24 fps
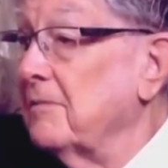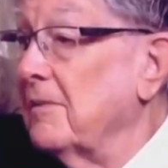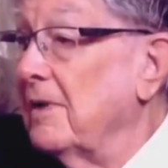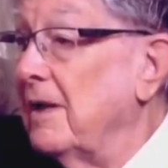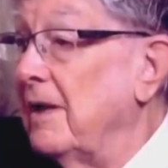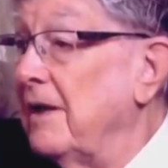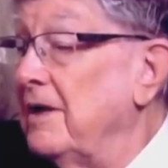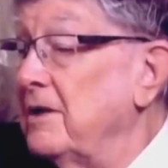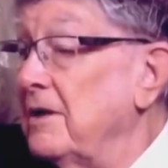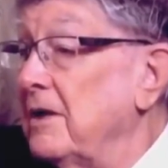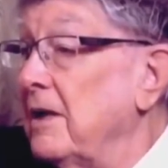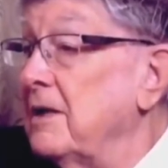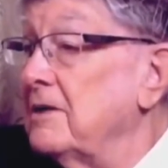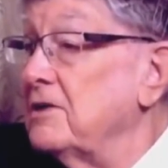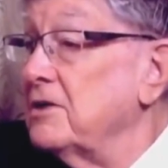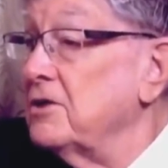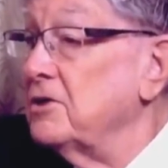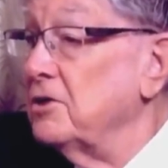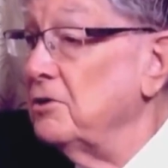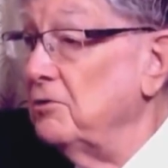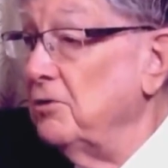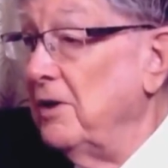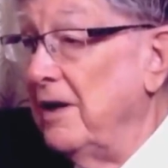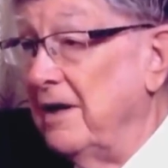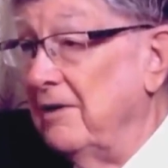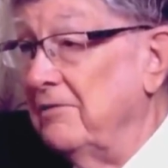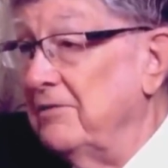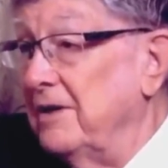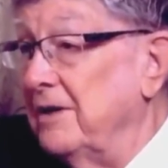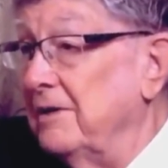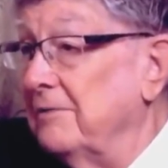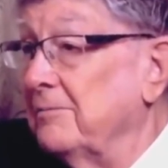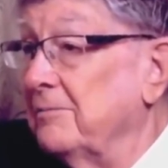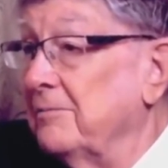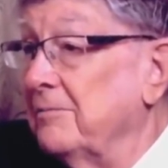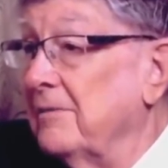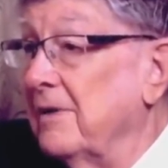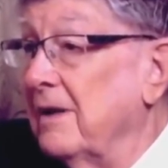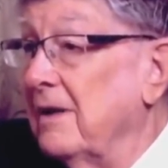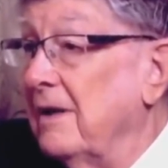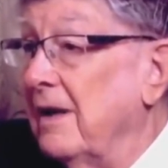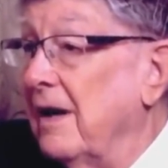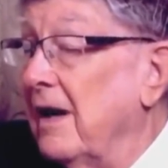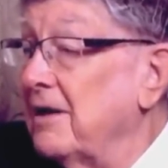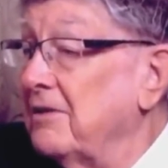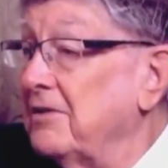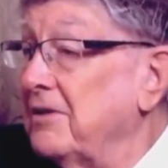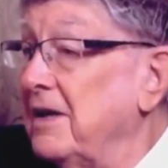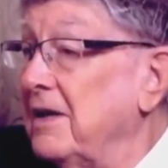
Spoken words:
It's too heavy. I